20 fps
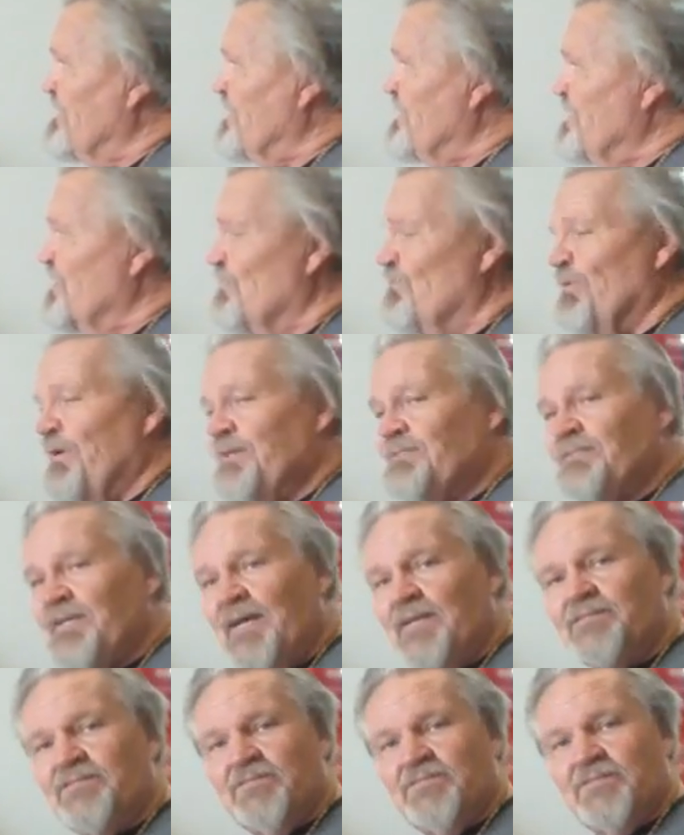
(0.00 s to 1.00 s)
gear brace
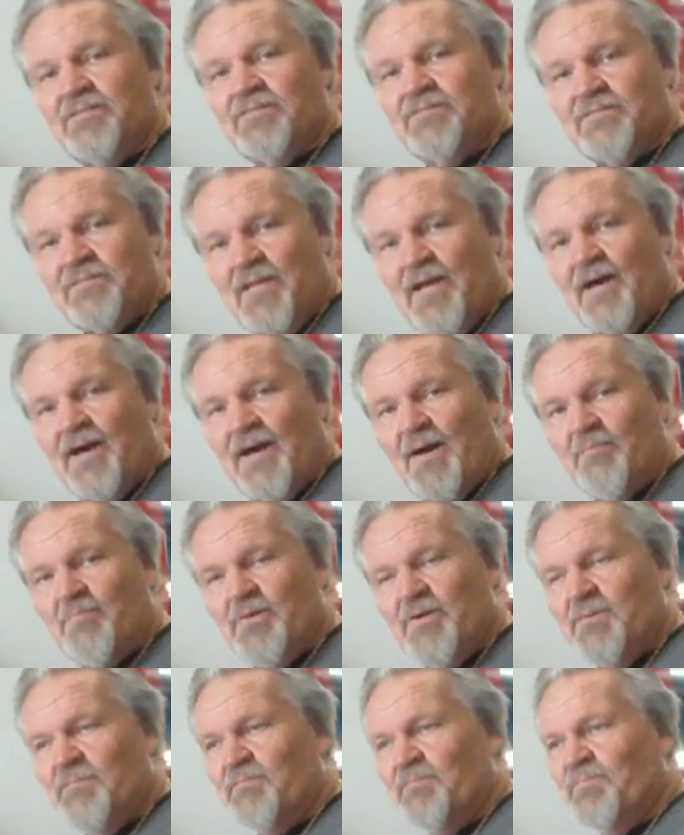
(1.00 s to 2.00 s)
acts as a stop
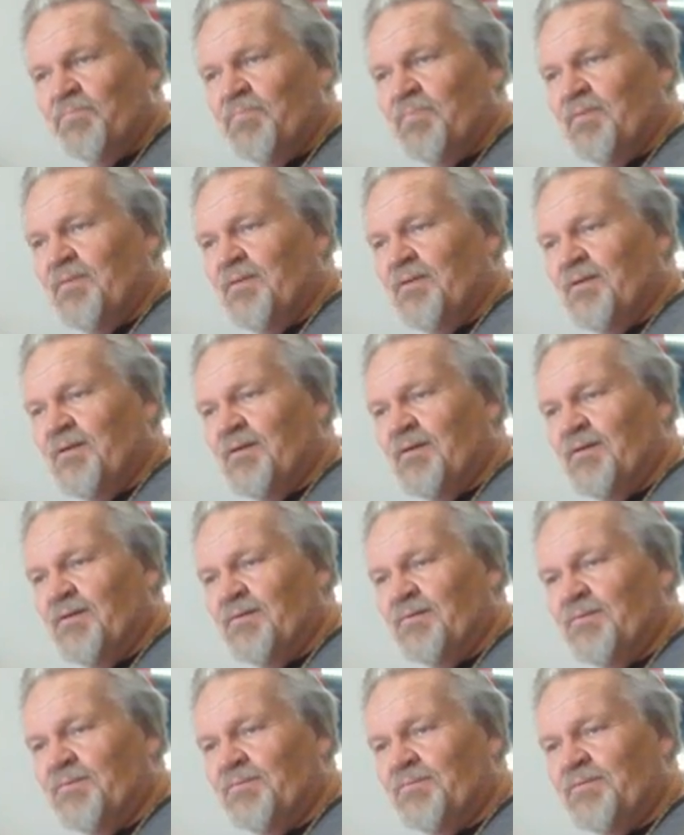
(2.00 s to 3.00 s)

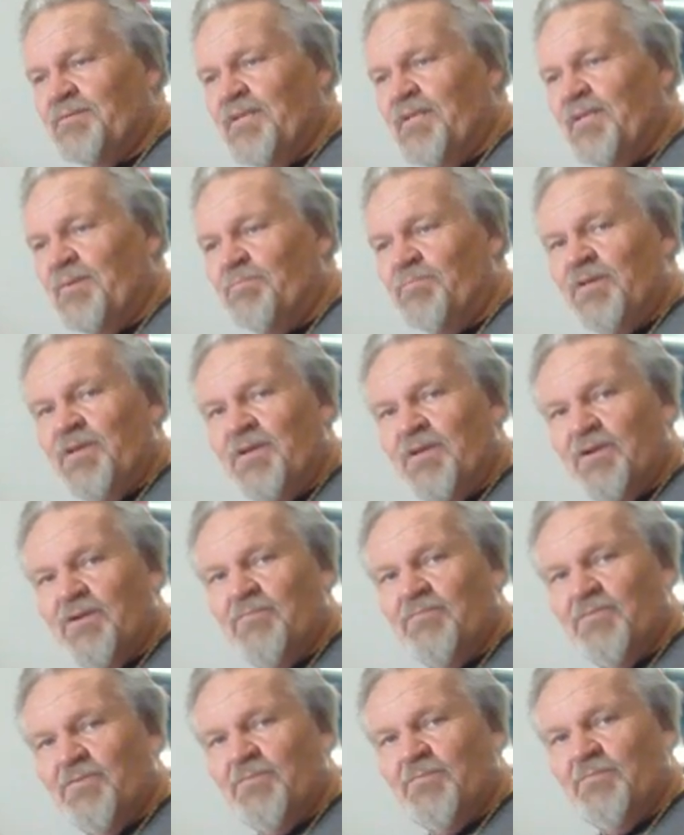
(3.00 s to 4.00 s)
to keep the gear
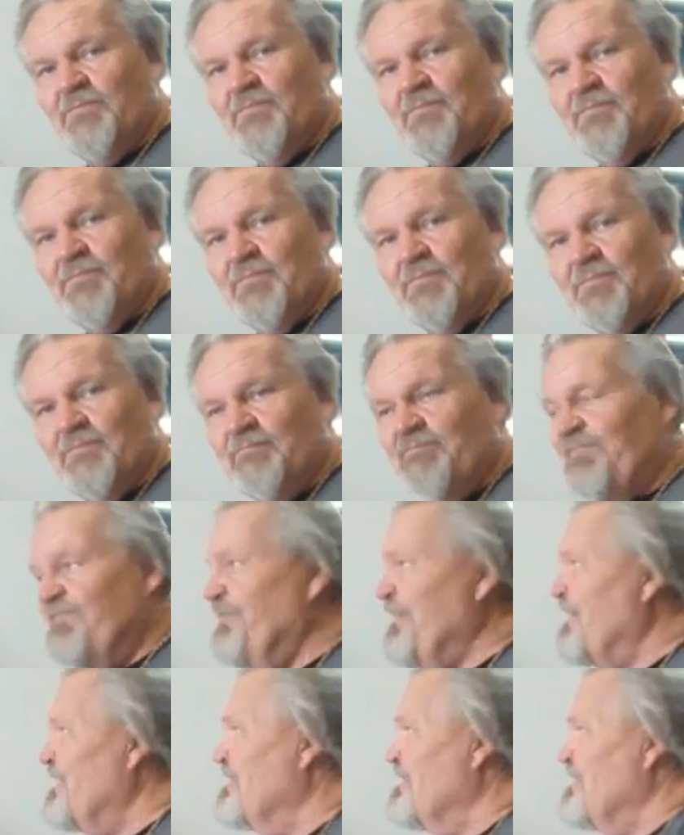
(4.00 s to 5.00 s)
from
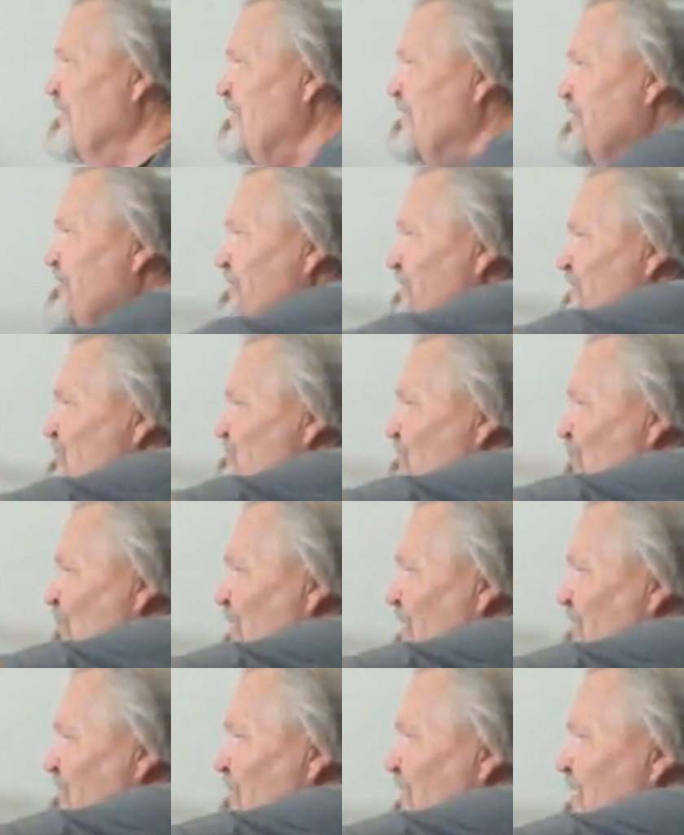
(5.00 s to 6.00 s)
failing in this
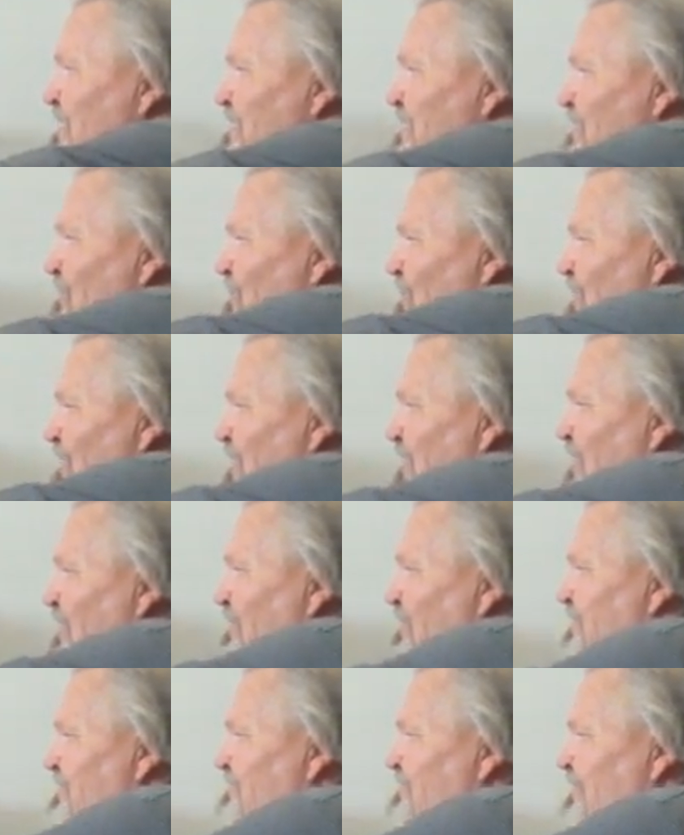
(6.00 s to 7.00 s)
point right here where it
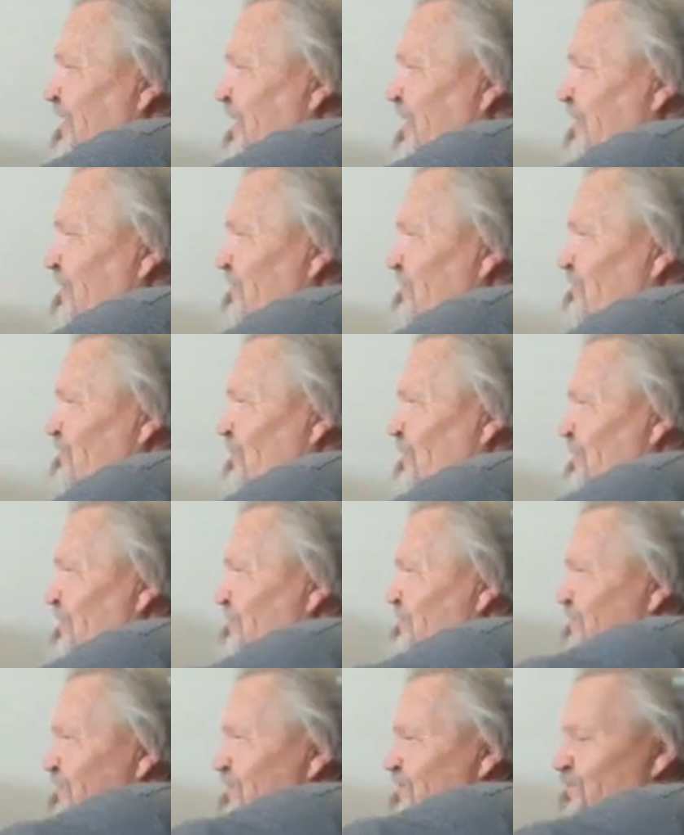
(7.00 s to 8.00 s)
always fails, where
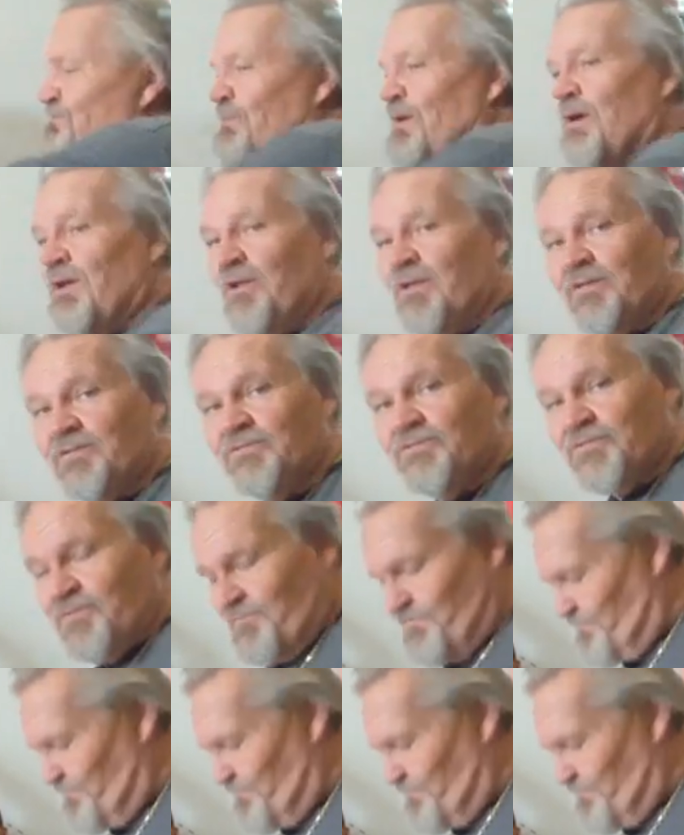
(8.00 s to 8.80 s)
it's the smallest.